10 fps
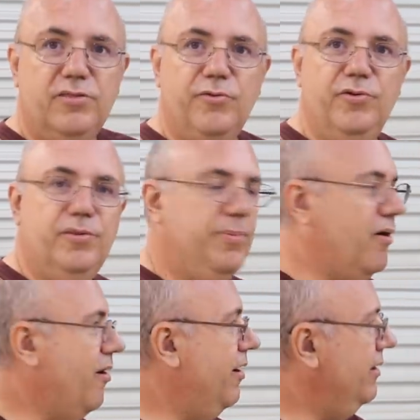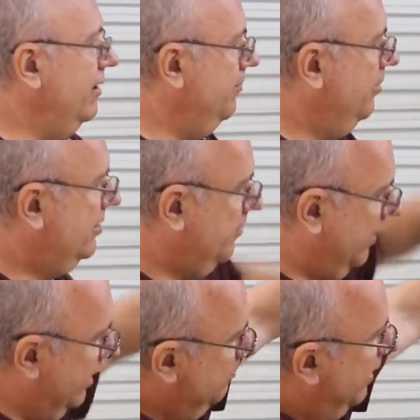through the part, and then put the
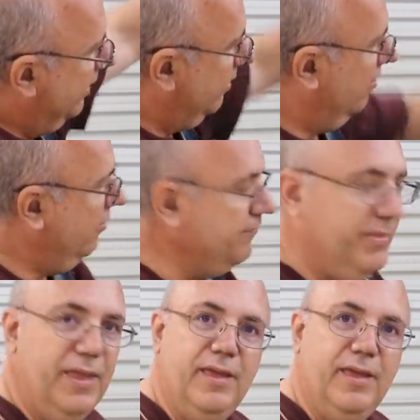blade back on,